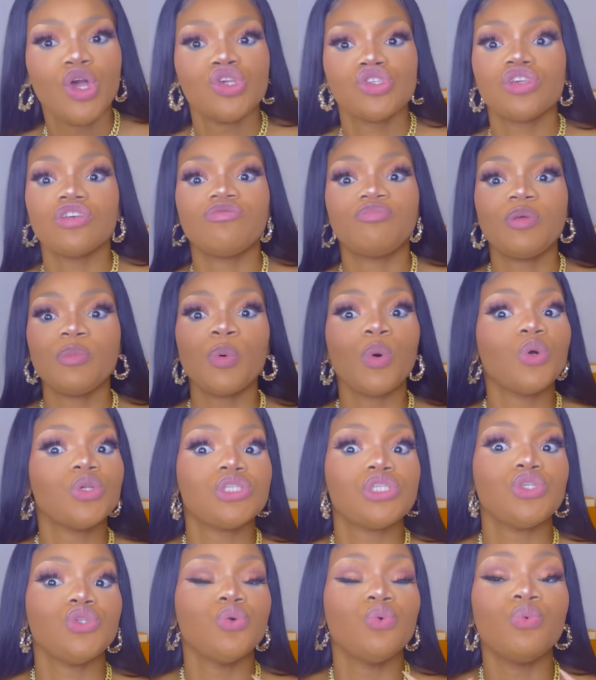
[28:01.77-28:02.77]
So if people
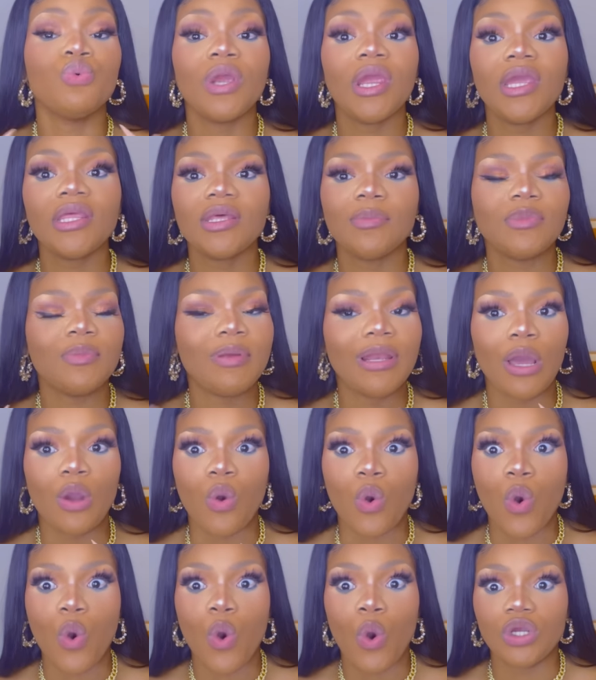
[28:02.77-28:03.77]
see you wearing them, they'll be like,
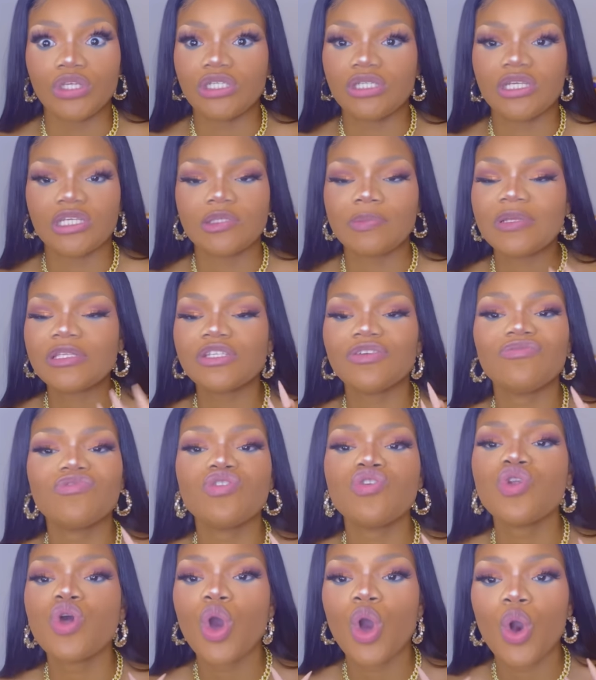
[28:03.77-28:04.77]
oh, she's expensive.
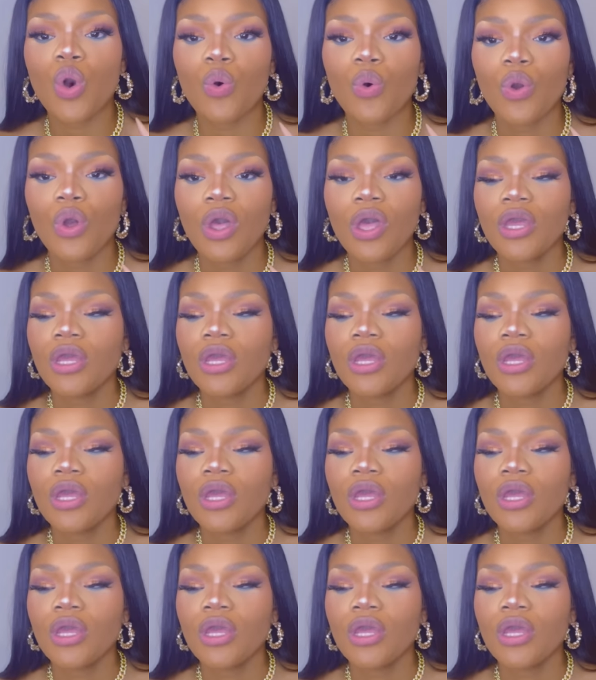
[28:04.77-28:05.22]
No.